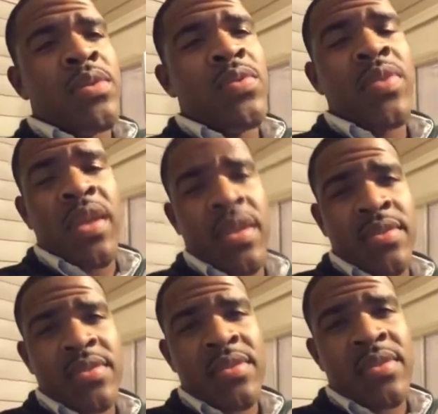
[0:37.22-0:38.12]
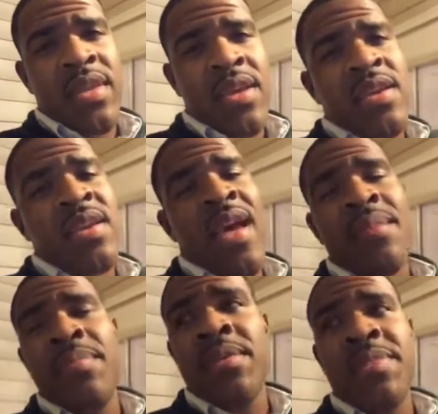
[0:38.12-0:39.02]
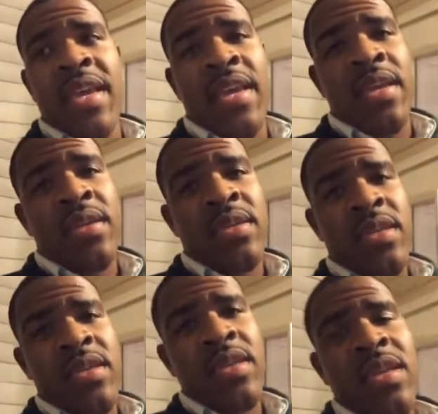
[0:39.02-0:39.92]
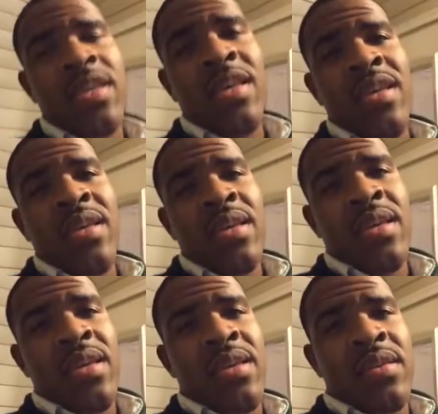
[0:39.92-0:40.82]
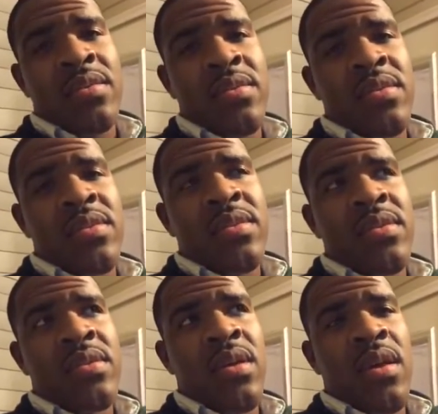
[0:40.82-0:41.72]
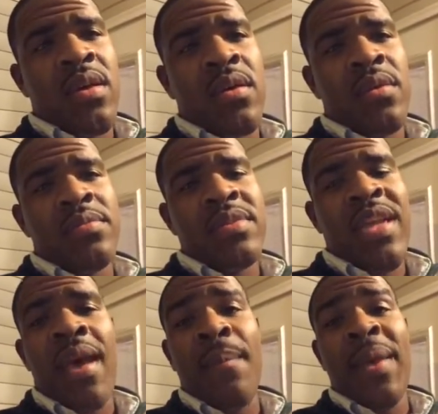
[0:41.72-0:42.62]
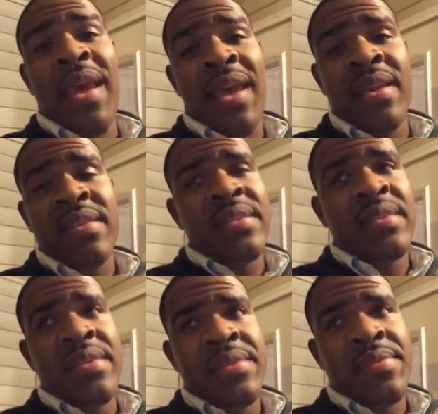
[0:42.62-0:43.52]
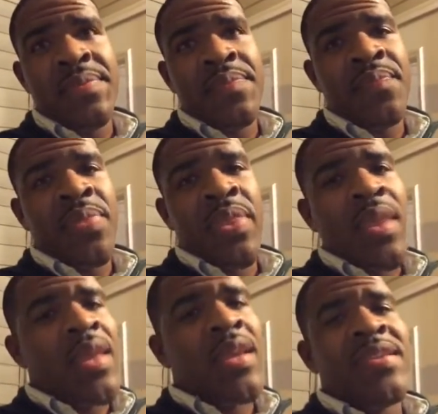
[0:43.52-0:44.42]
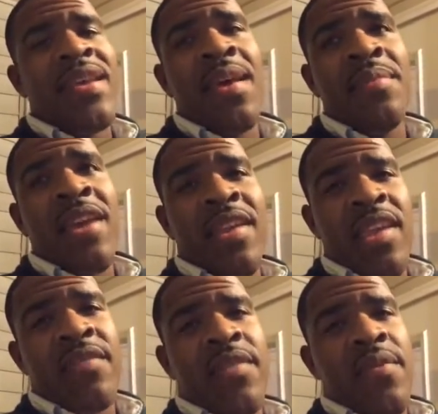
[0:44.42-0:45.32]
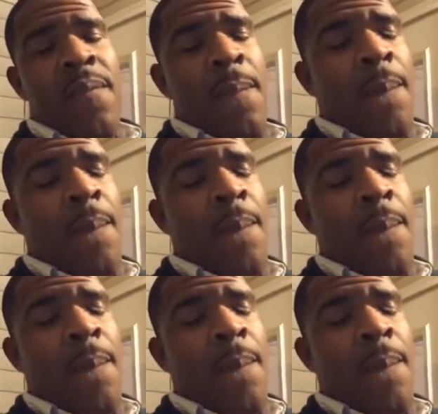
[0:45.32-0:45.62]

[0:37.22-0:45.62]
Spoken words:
two things that cannot be obtained is time past and time not given.